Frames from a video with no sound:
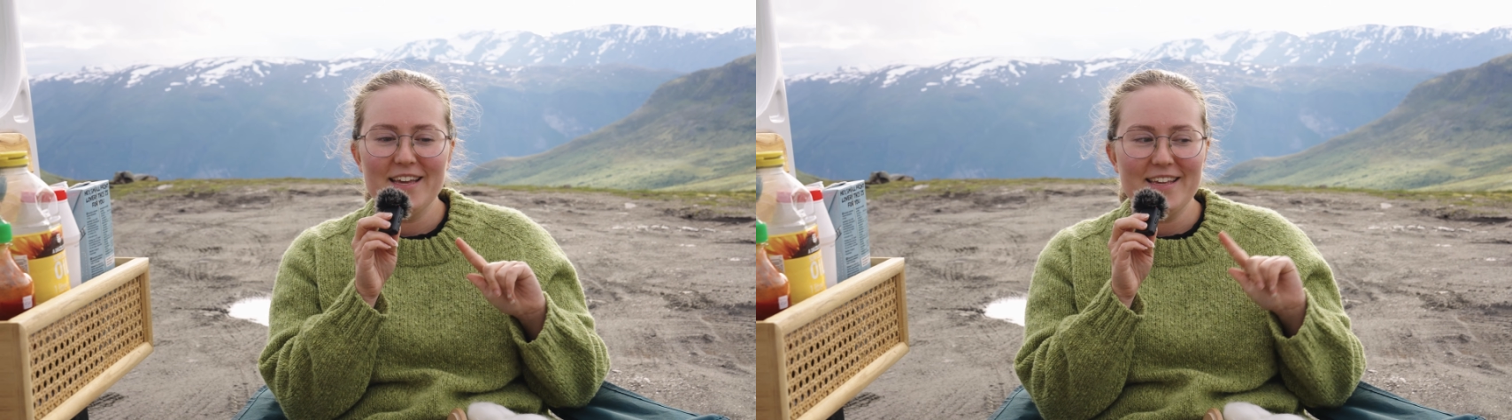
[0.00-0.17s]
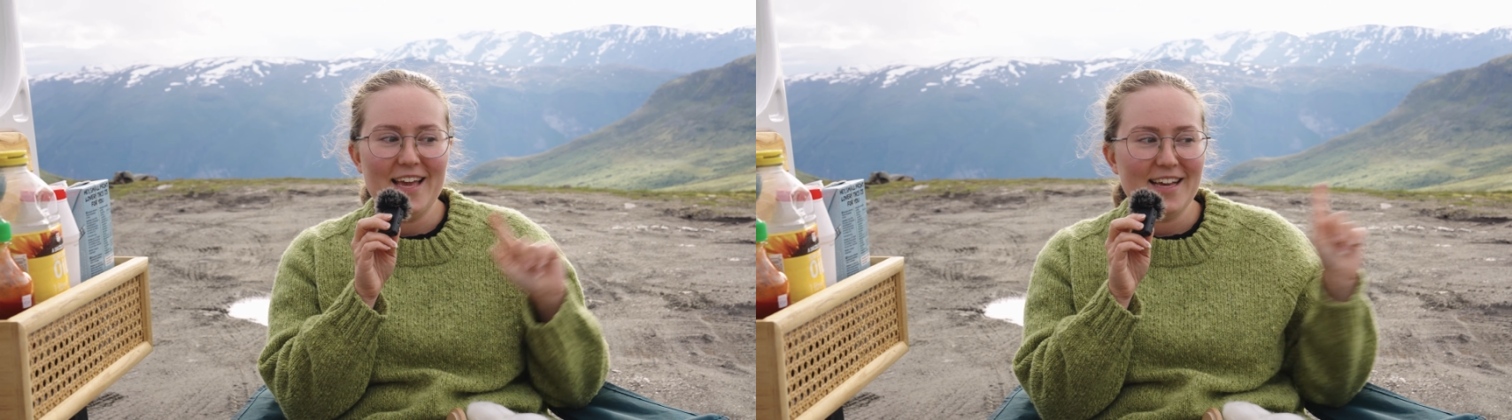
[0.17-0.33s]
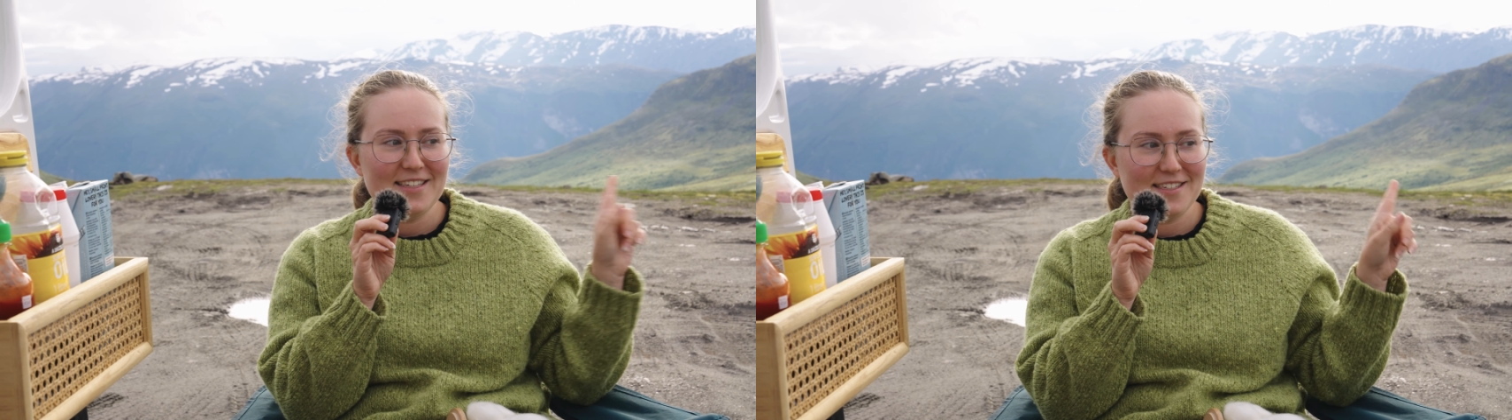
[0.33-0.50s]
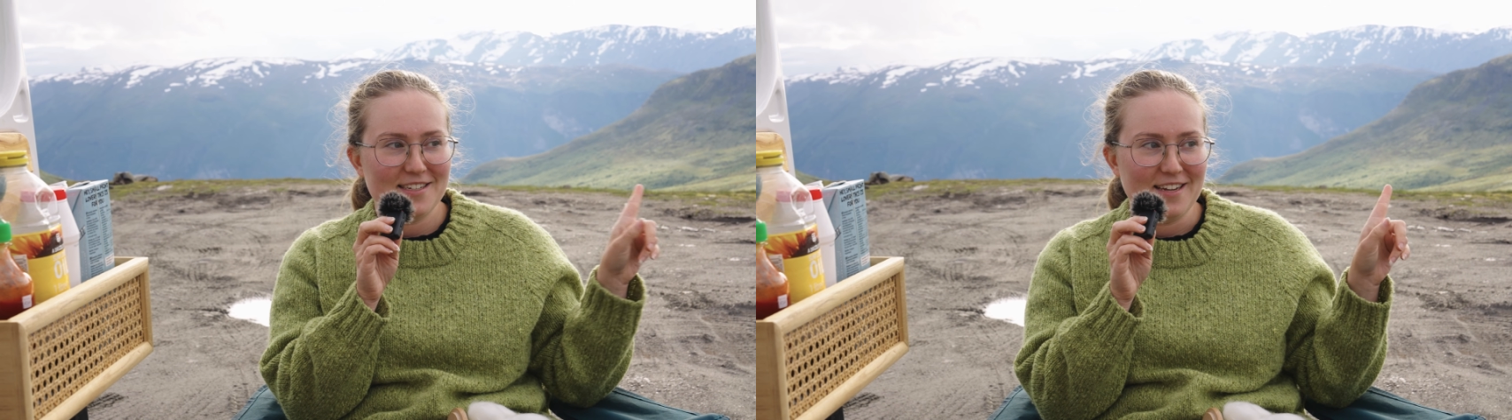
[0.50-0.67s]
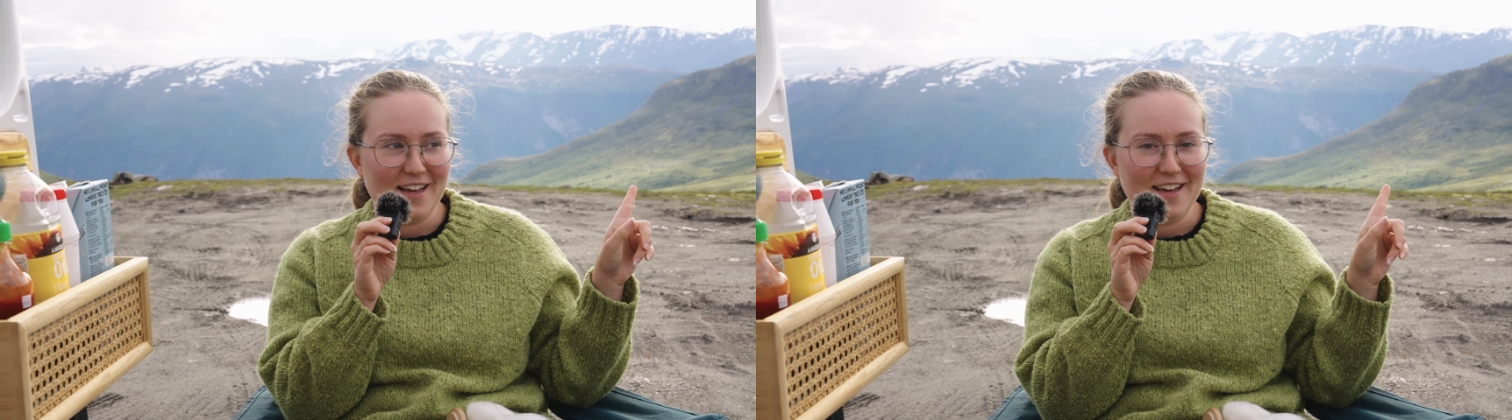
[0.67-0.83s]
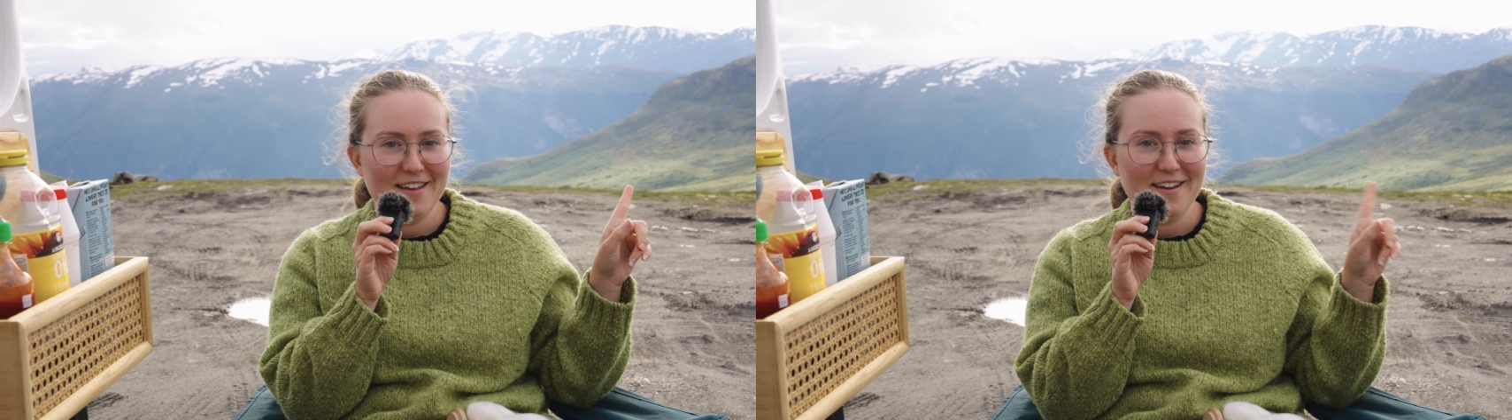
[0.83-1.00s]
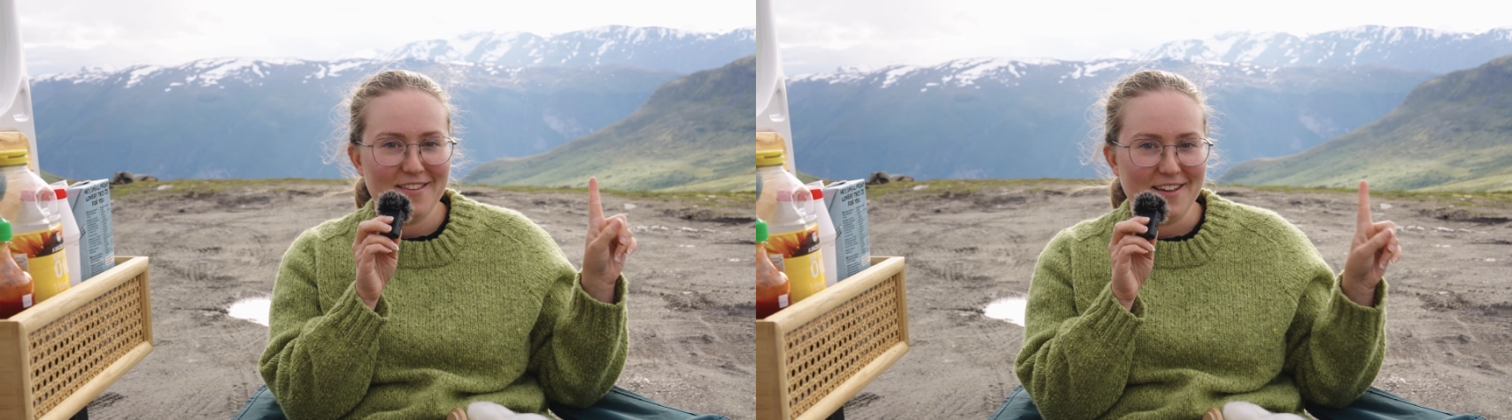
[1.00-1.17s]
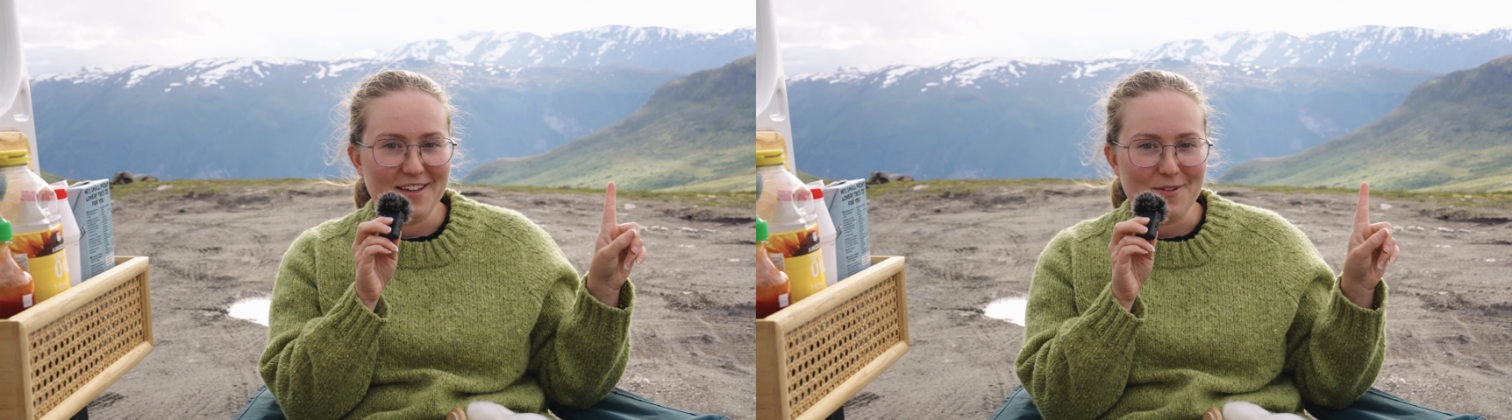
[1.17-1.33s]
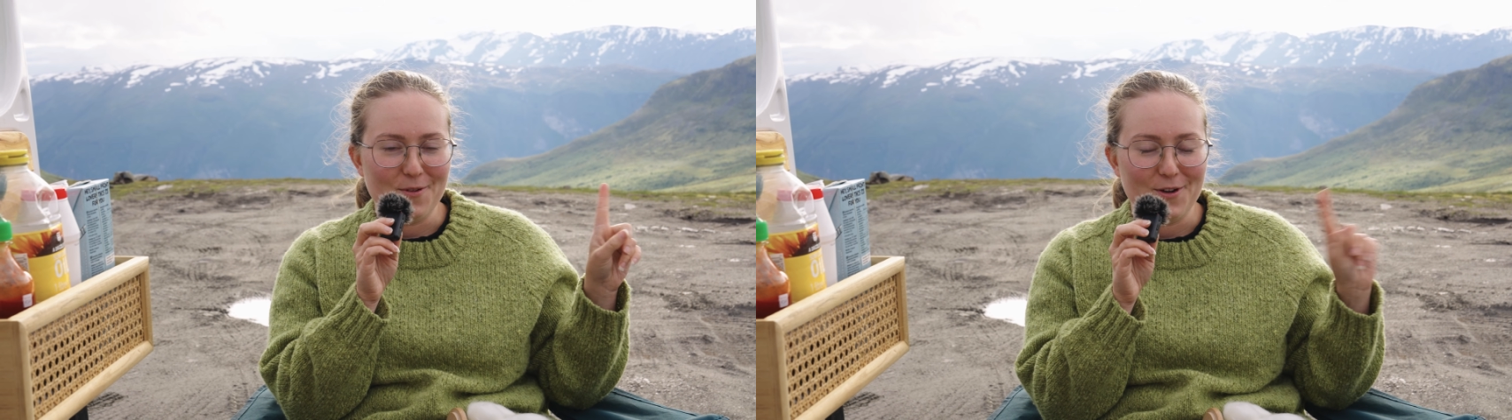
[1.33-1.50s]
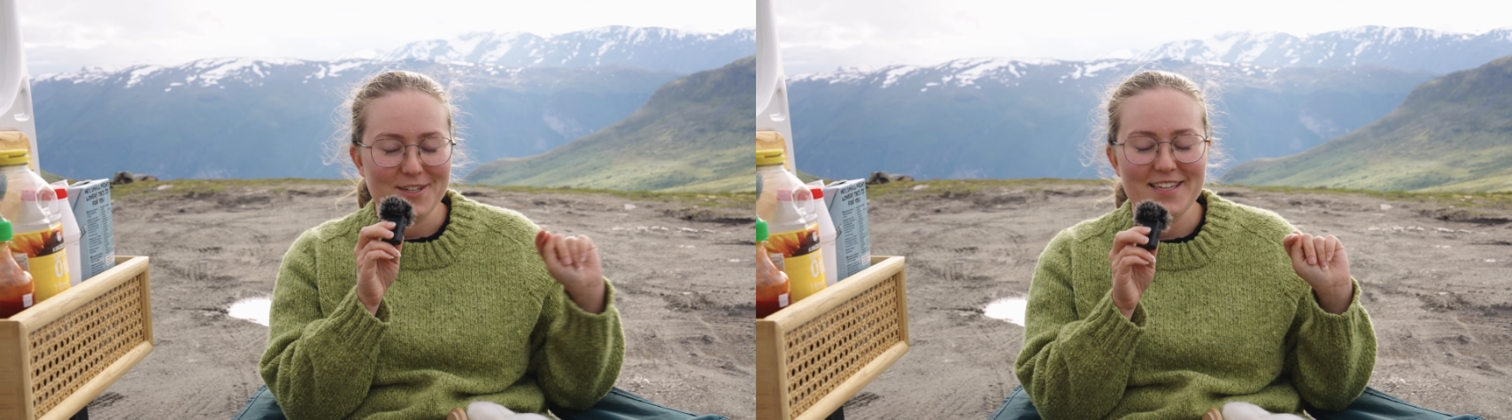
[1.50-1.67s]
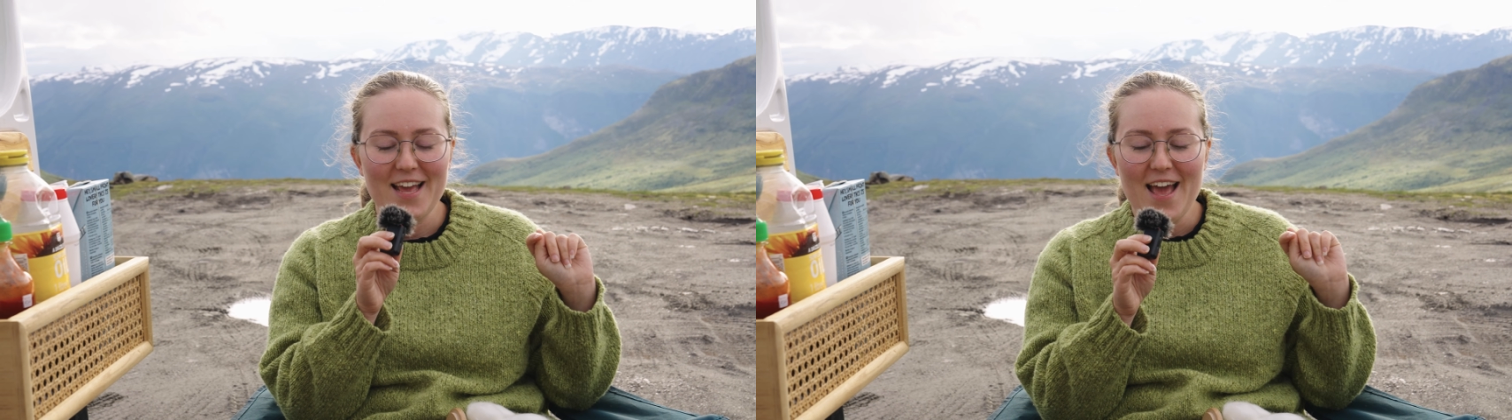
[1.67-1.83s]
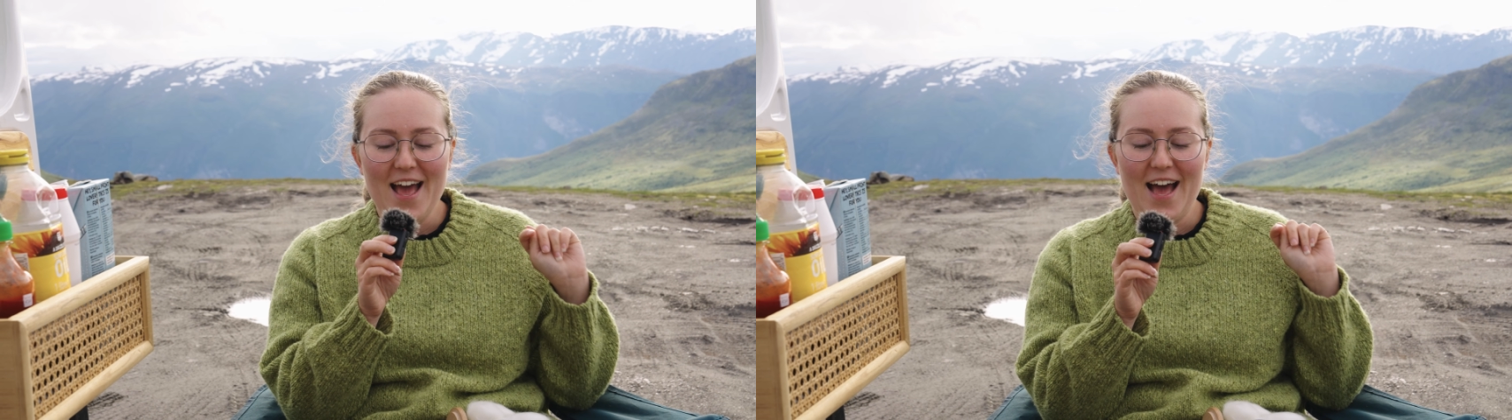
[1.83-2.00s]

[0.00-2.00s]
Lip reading: yesterday, I think it was,